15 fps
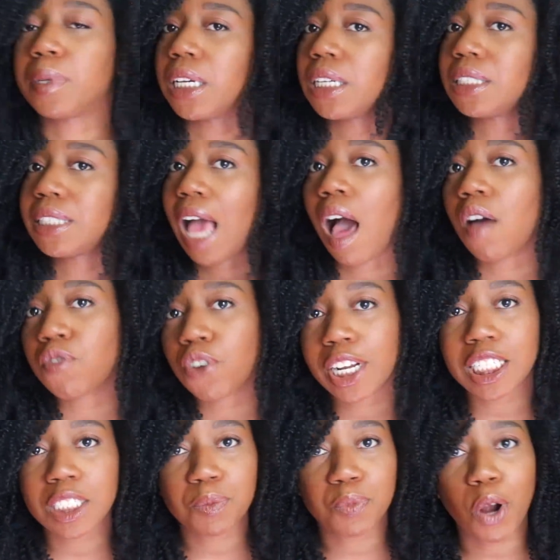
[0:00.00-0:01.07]
being down for
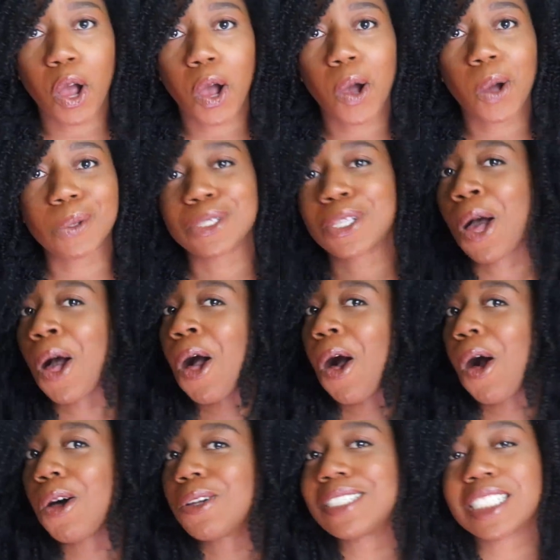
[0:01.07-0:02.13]
his bros,
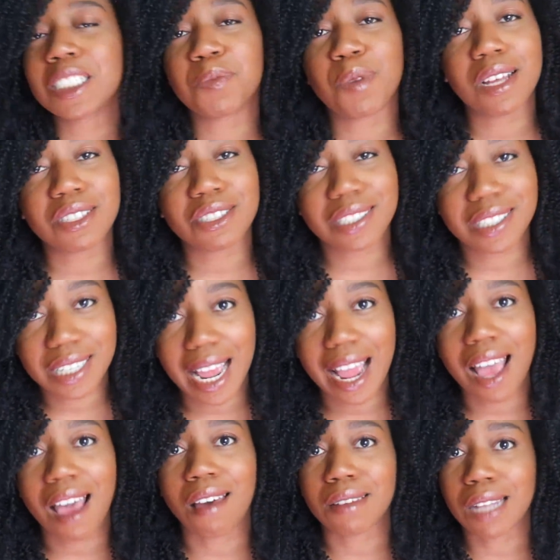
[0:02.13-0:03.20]
holding his brothers
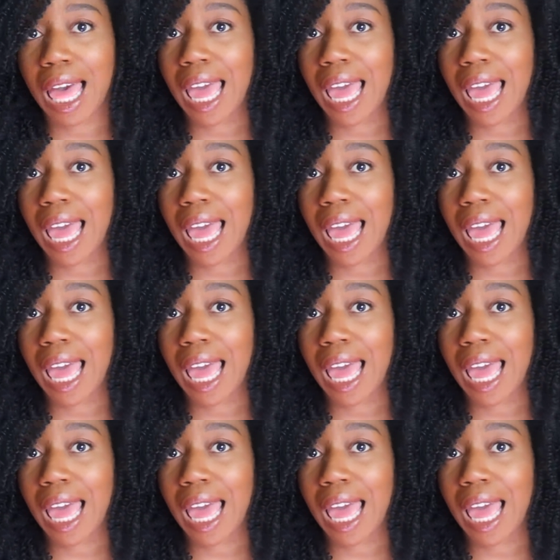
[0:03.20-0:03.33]
down.